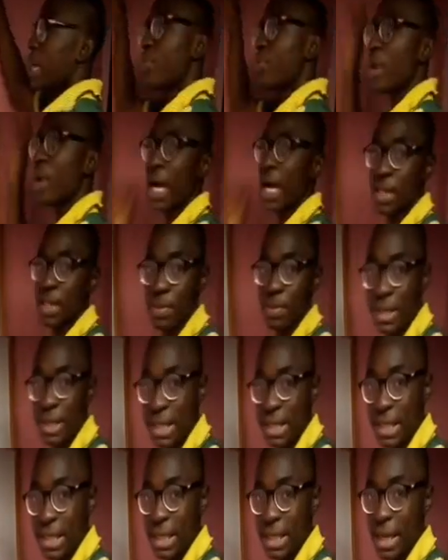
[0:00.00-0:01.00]
are
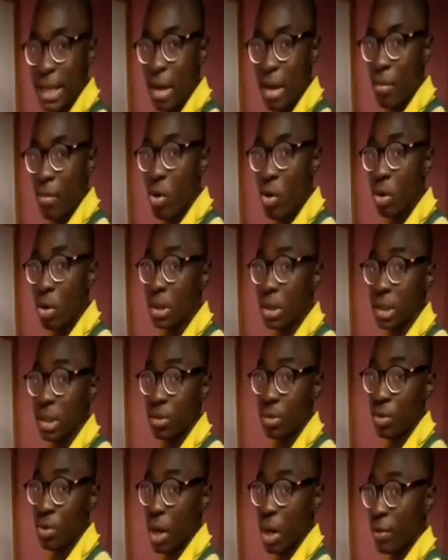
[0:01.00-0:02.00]
expressing a month,
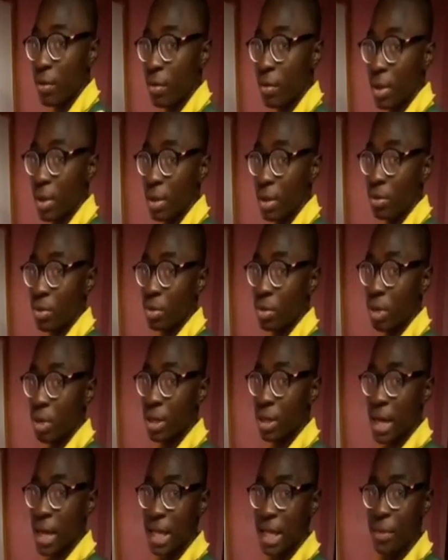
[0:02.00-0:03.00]

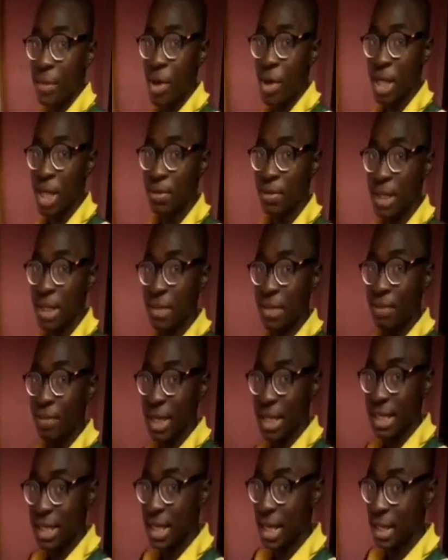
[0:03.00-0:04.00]
anytime you are expressing
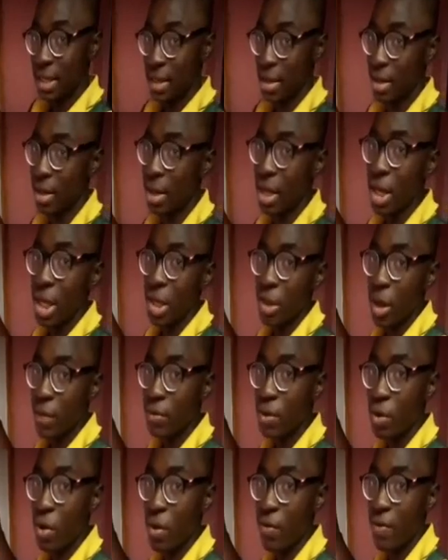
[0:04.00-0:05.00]
mixed data, you have
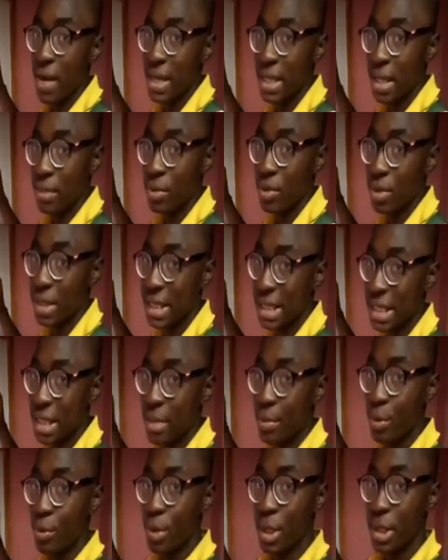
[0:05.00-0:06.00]
to convert them to the
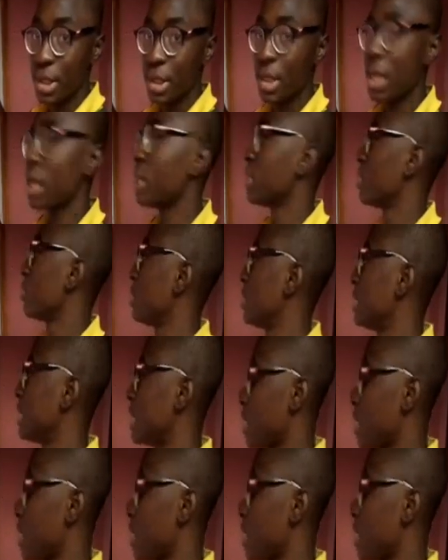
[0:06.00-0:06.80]
same unit. So this time